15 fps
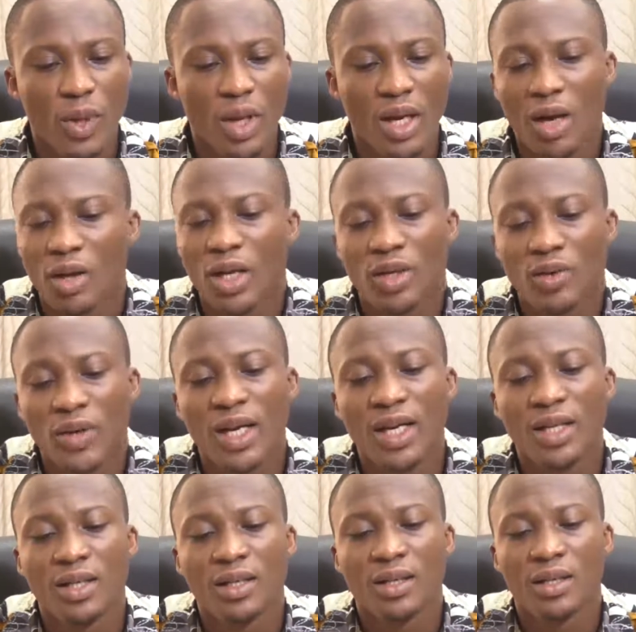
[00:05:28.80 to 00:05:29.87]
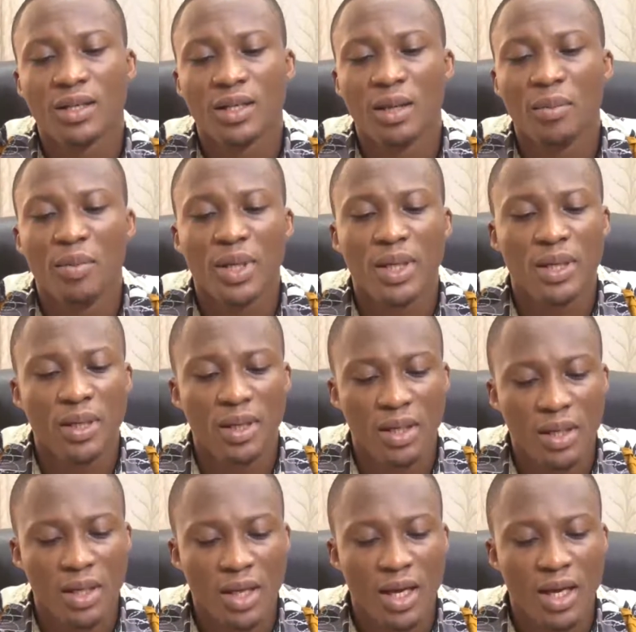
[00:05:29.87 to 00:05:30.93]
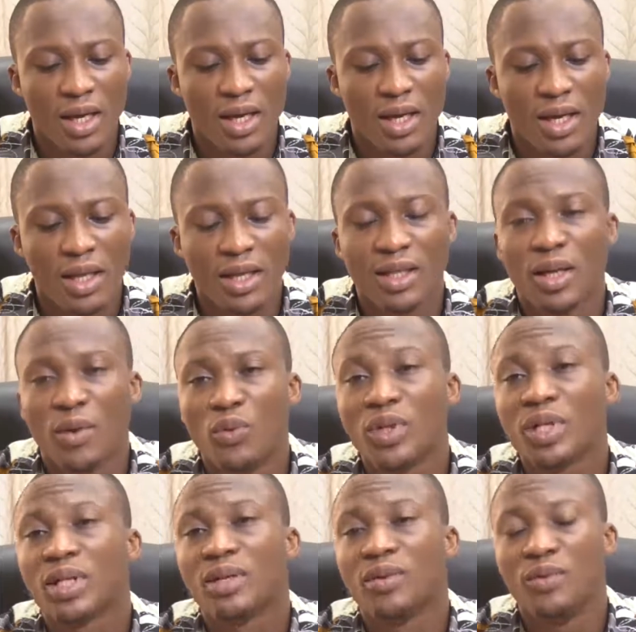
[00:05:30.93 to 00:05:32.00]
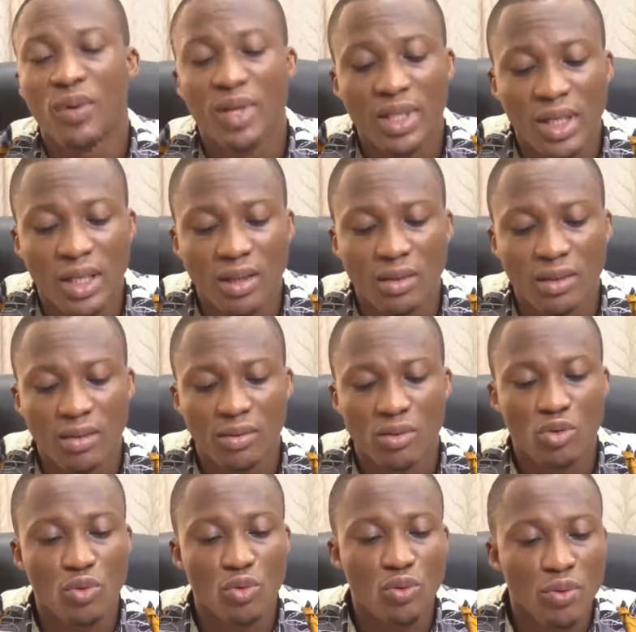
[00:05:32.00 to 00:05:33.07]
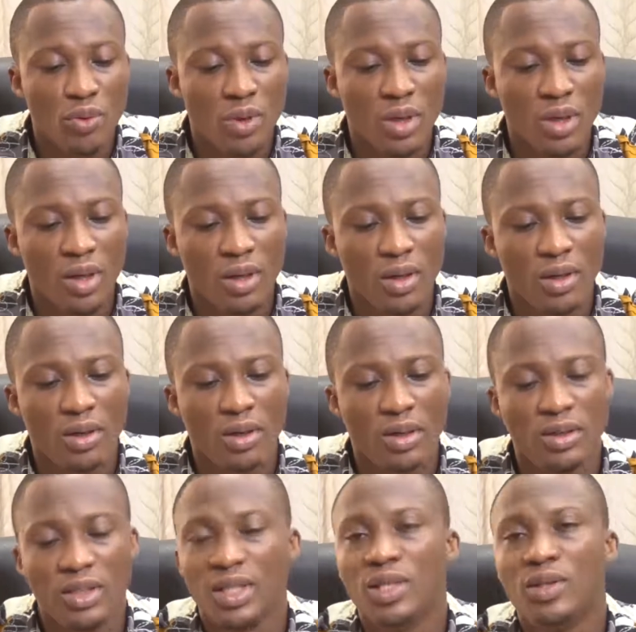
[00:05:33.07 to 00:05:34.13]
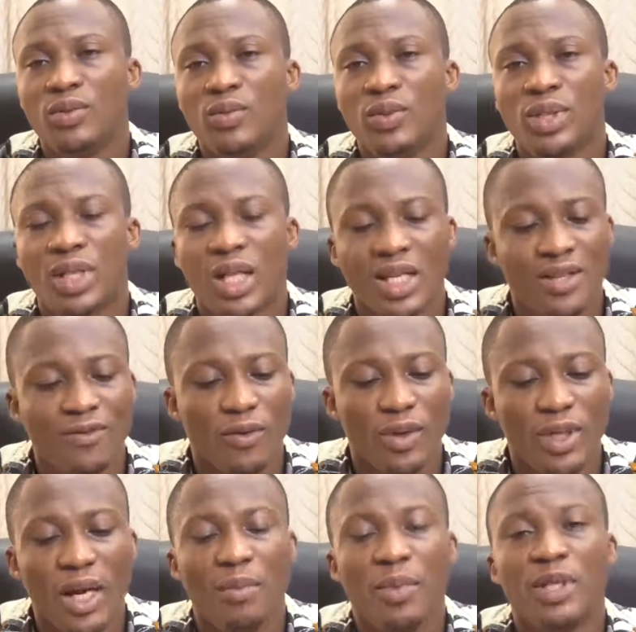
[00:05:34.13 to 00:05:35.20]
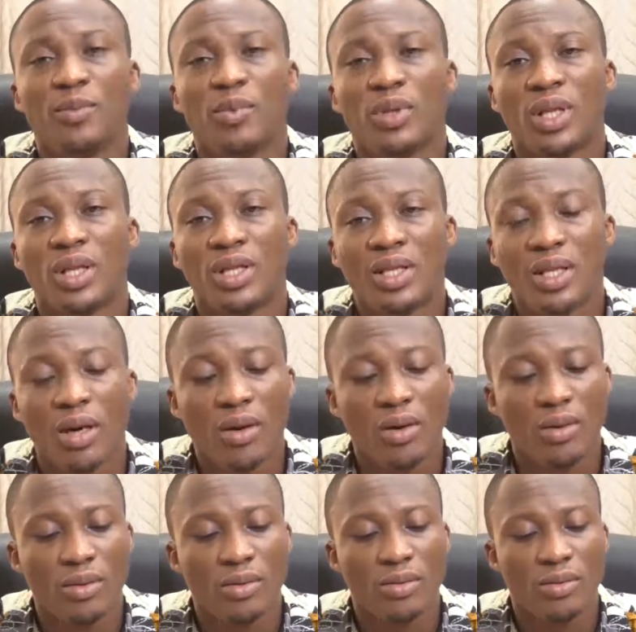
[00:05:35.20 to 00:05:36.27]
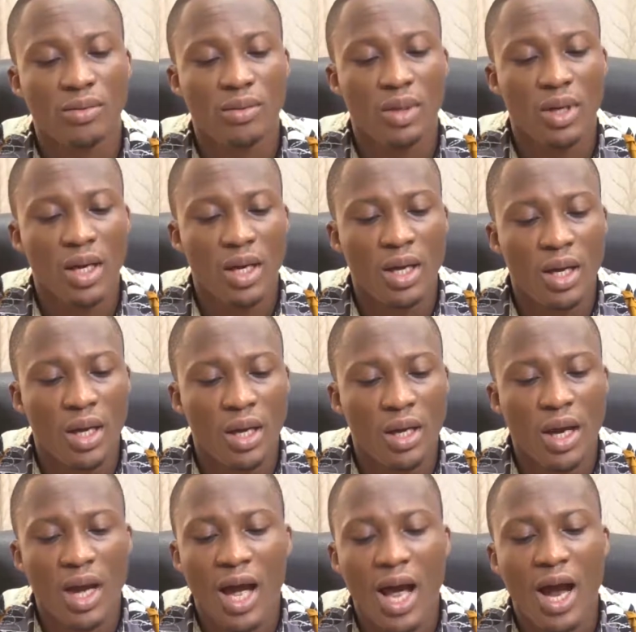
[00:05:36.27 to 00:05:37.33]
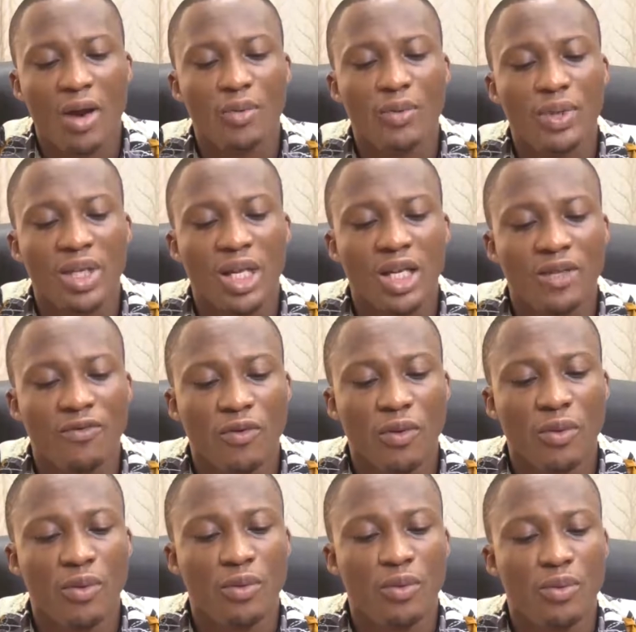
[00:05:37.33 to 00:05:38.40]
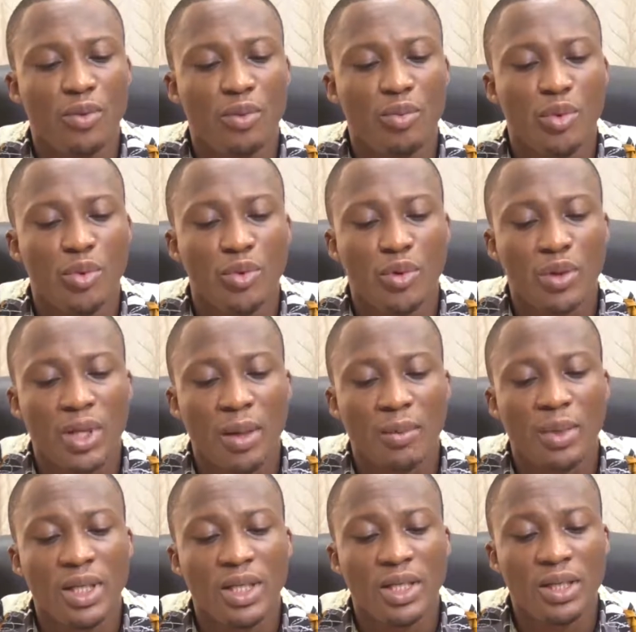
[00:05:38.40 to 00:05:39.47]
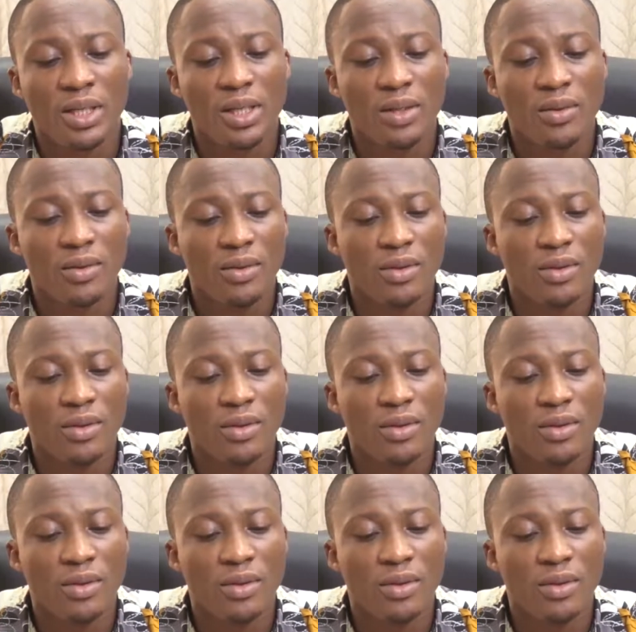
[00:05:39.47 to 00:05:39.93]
Now, the Dread simply is a risk rating tool. D, which stands for damage potential. R, which stands for reproducibility.